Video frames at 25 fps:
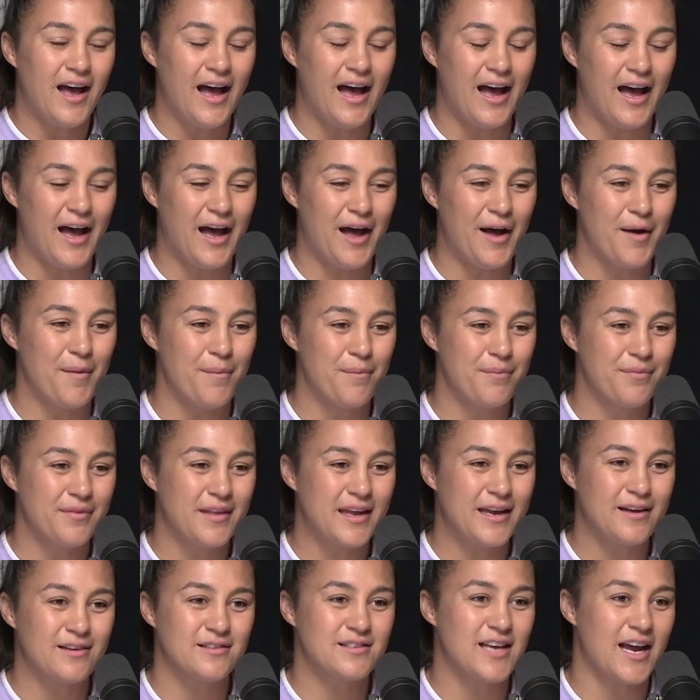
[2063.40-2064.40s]
Um,
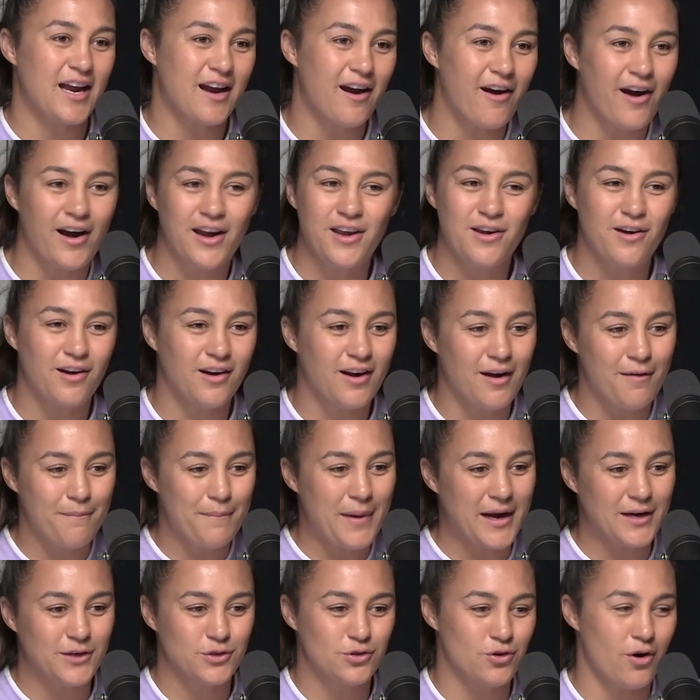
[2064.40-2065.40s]
he was like, "I reckon you're gonna come
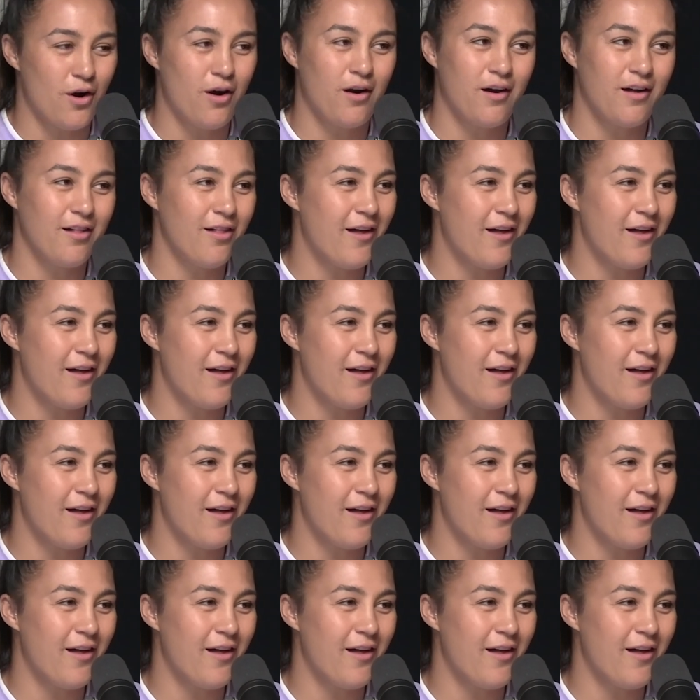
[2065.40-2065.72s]
back stronger.